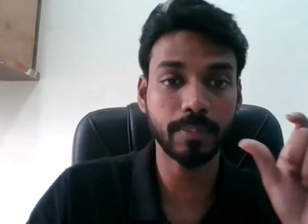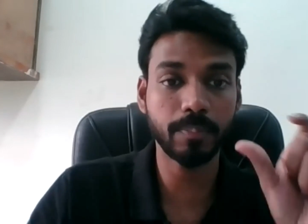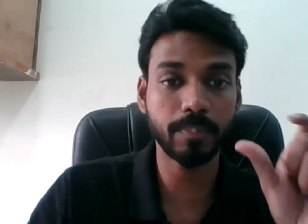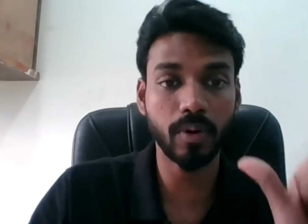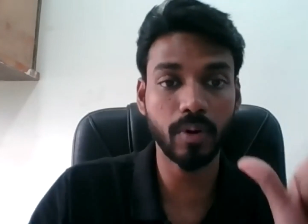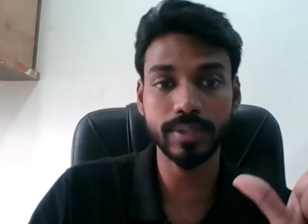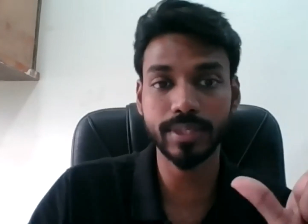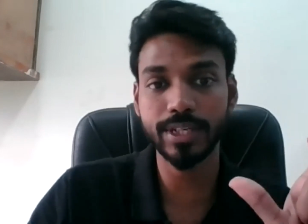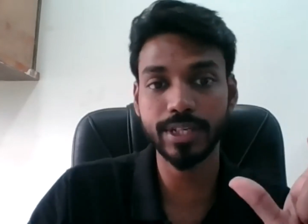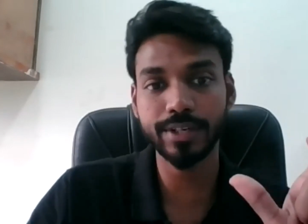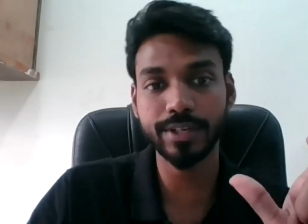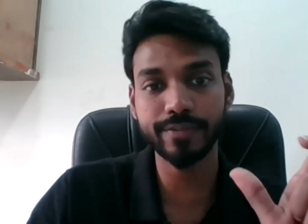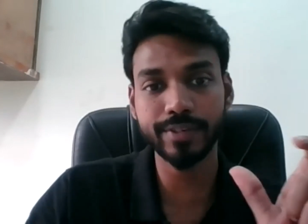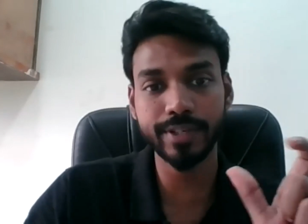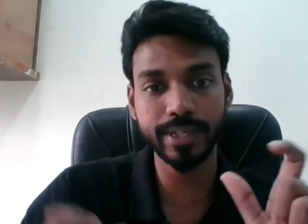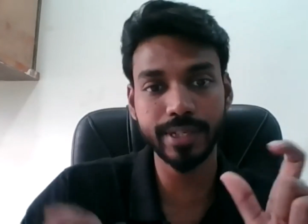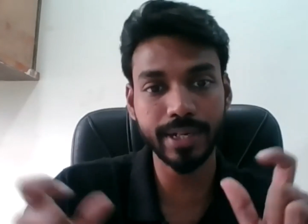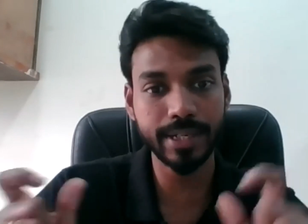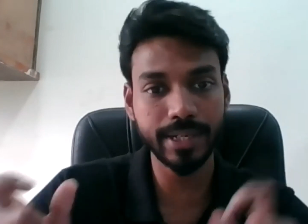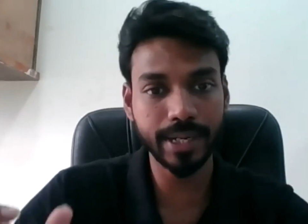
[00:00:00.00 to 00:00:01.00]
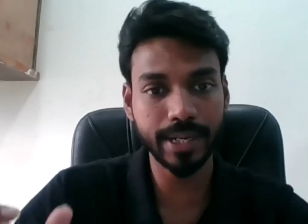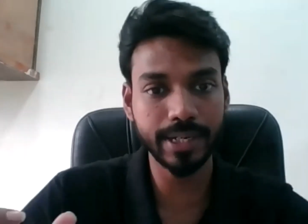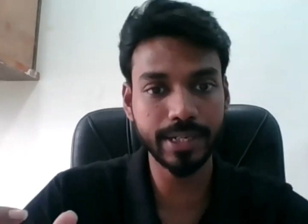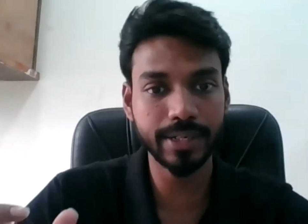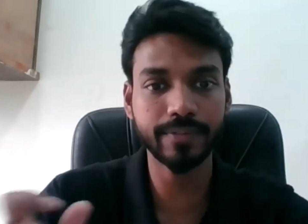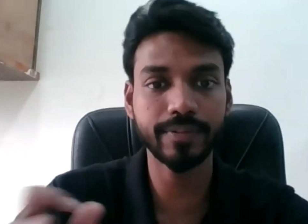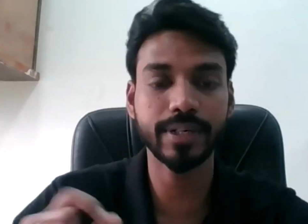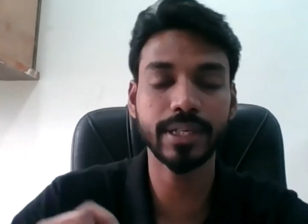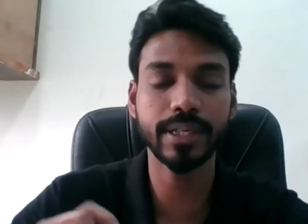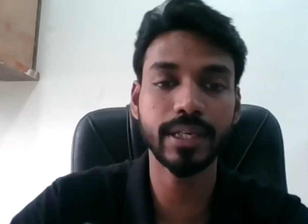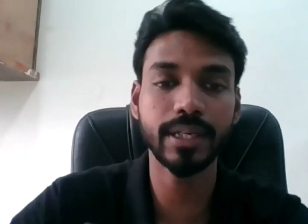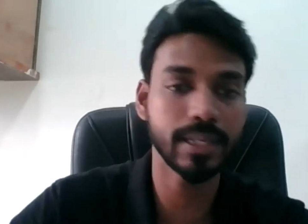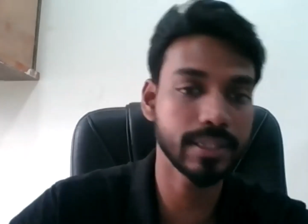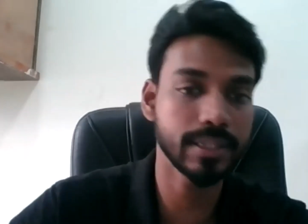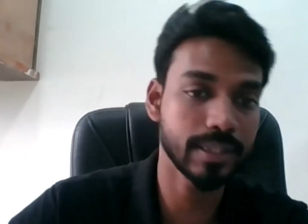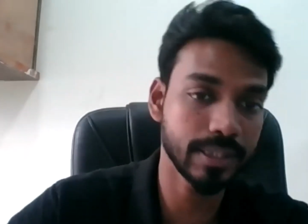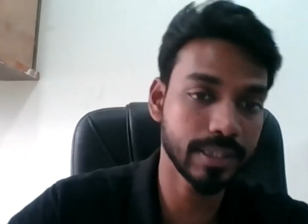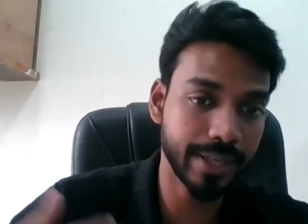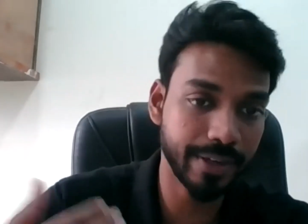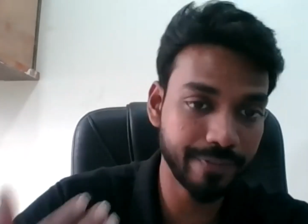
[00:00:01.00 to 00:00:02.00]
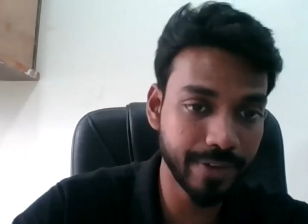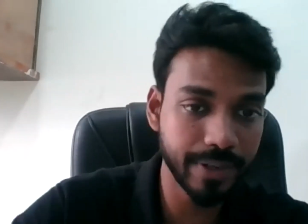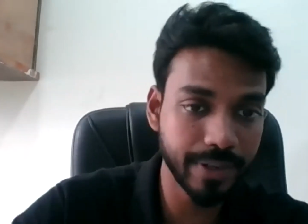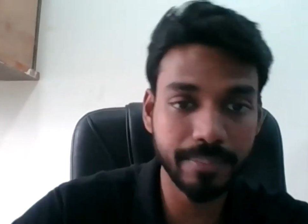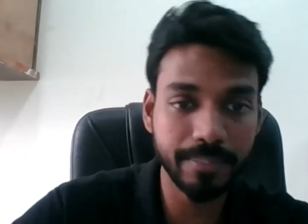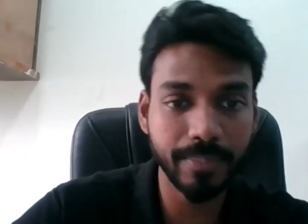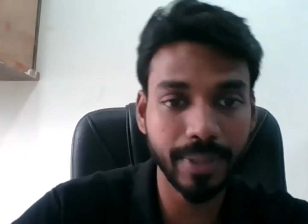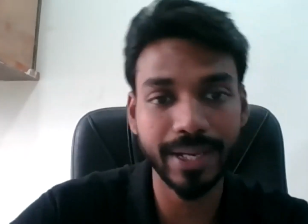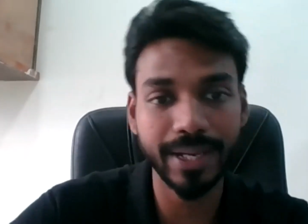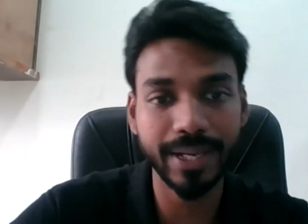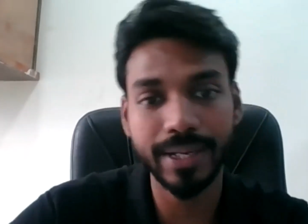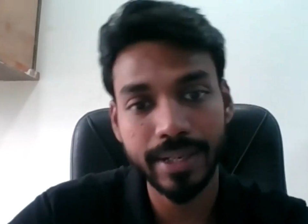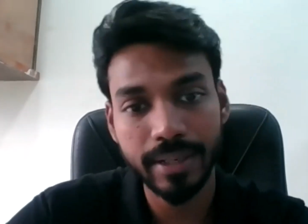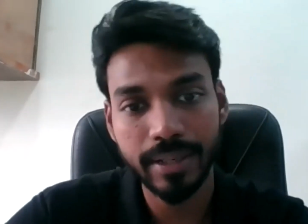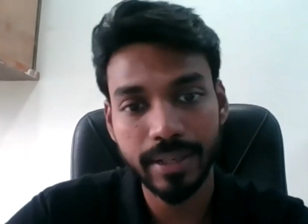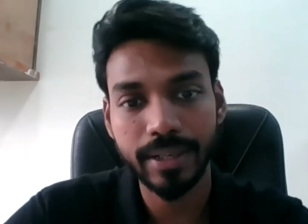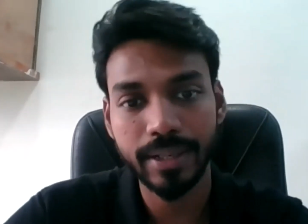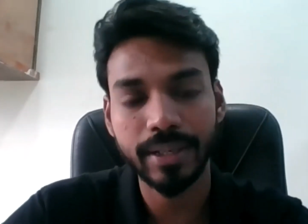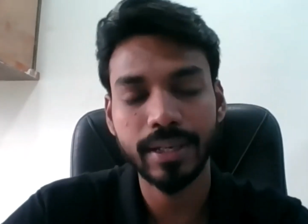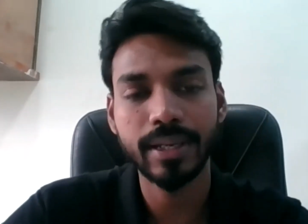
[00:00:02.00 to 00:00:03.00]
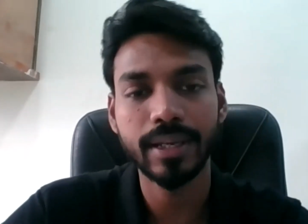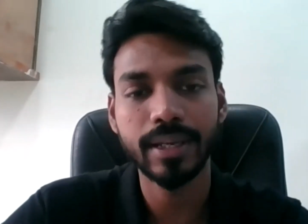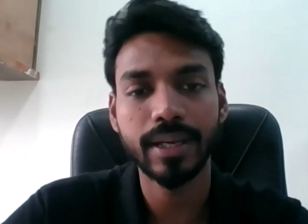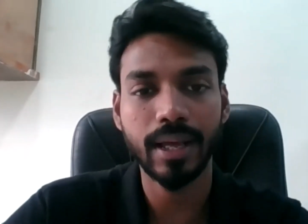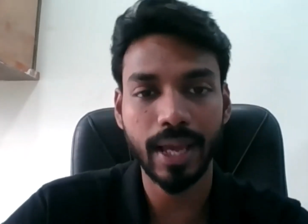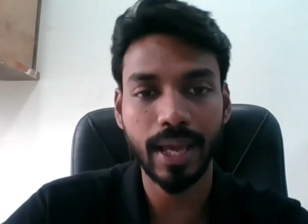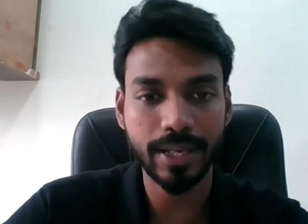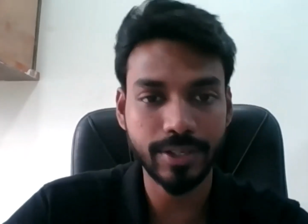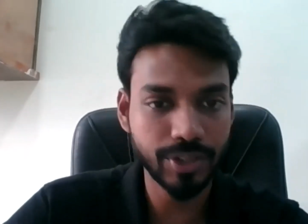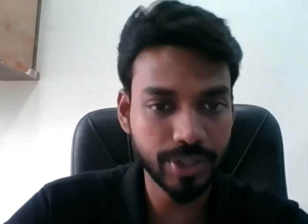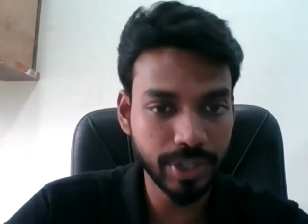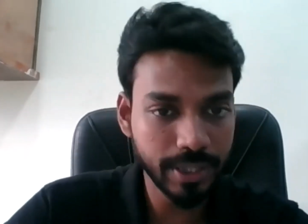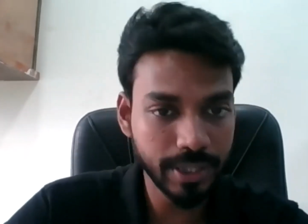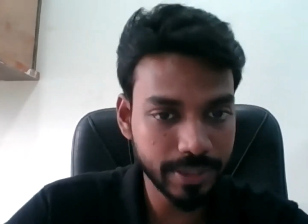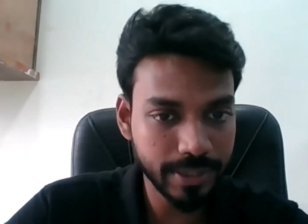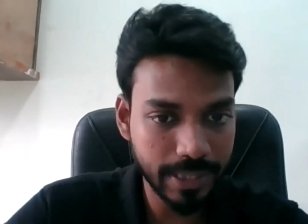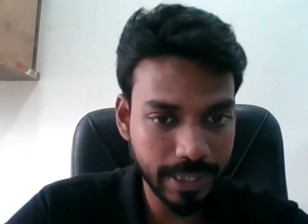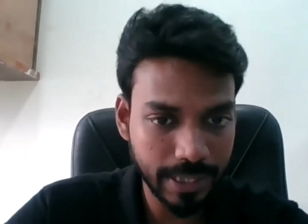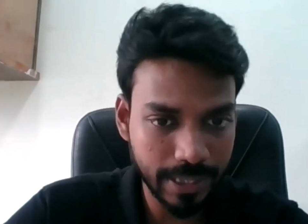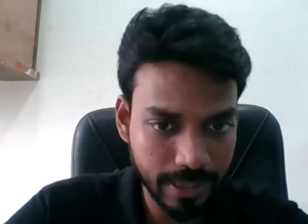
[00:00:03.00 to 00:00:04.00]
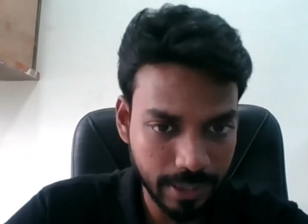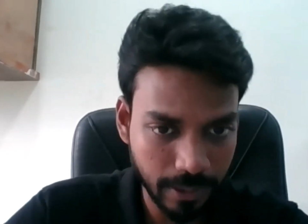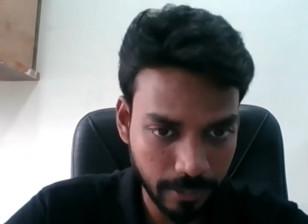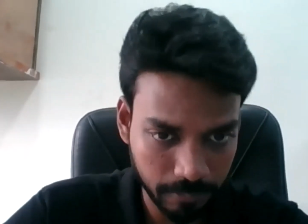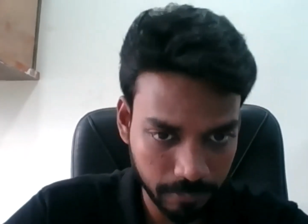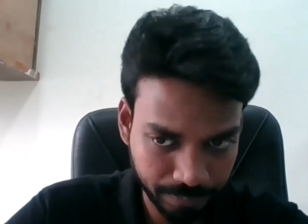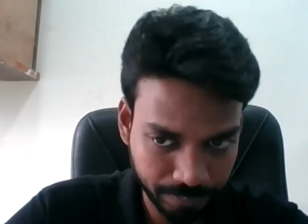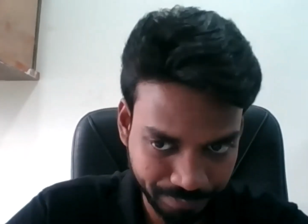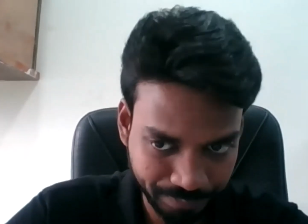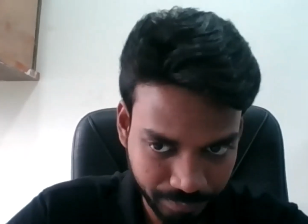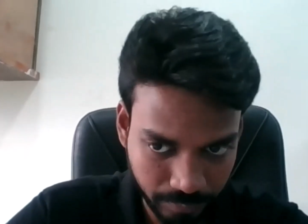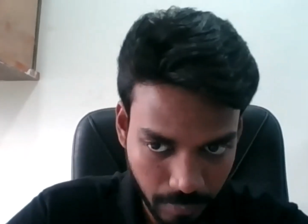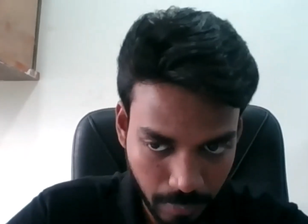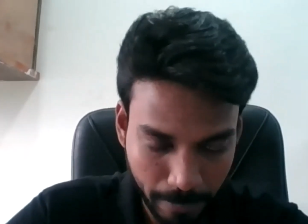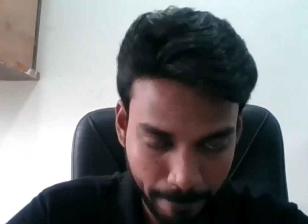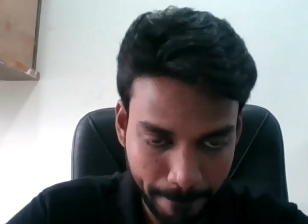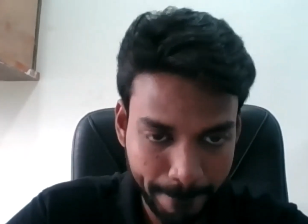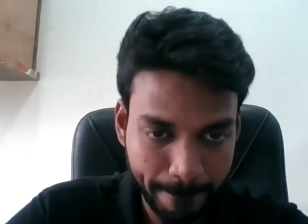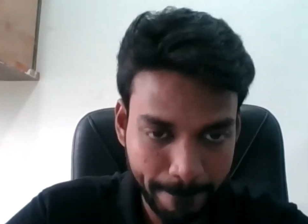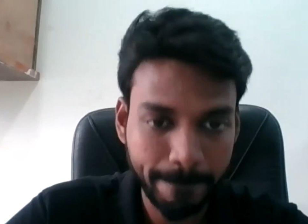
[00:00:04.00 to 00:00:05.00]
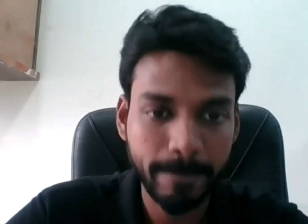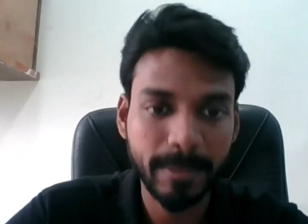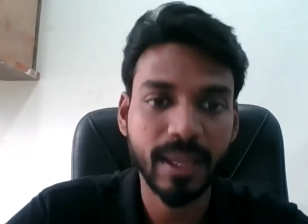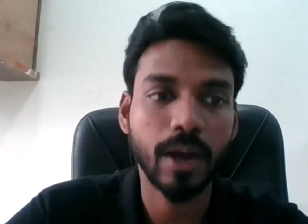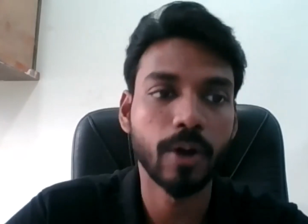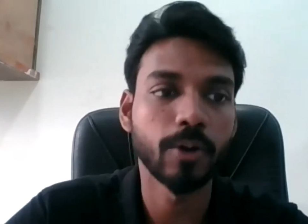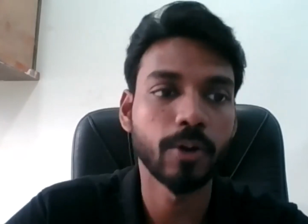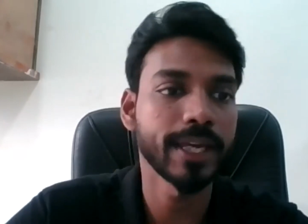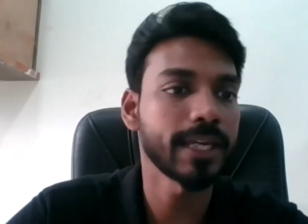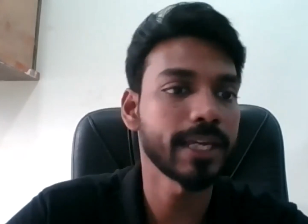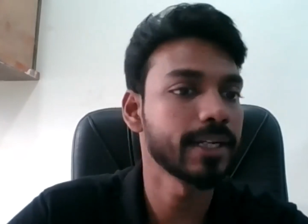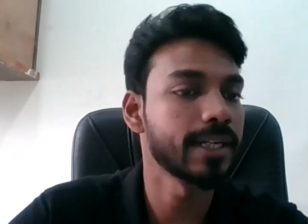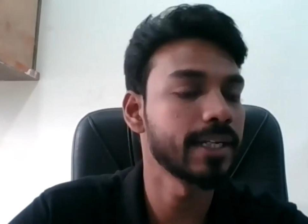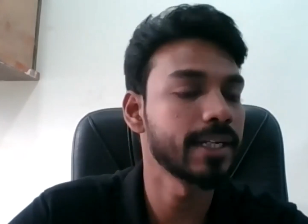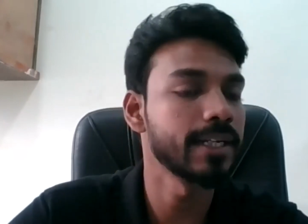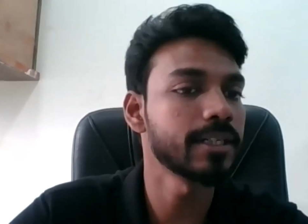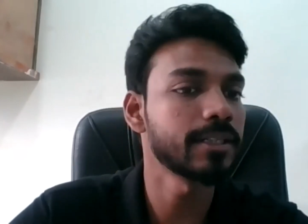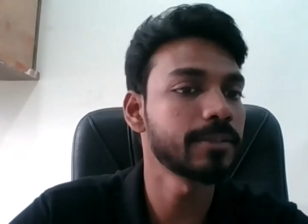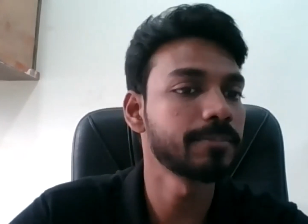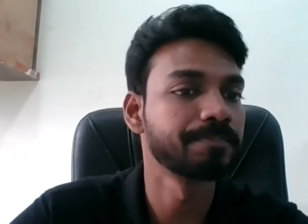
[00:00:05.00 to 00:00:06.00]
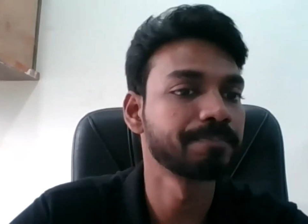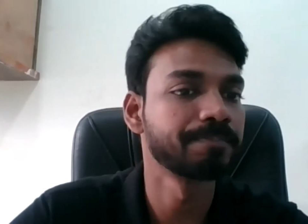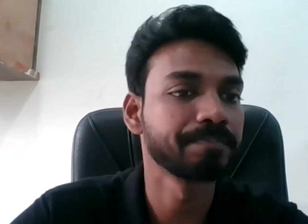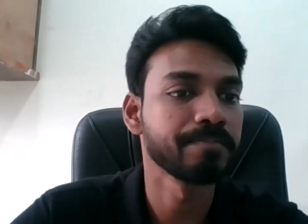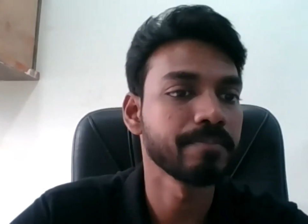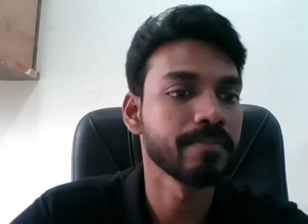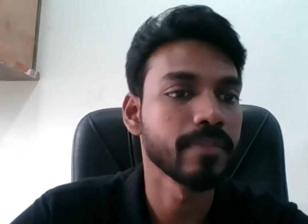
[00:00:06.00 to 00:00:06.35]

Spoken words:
That positivity and negativity is given by actually the delta. Okay, clear?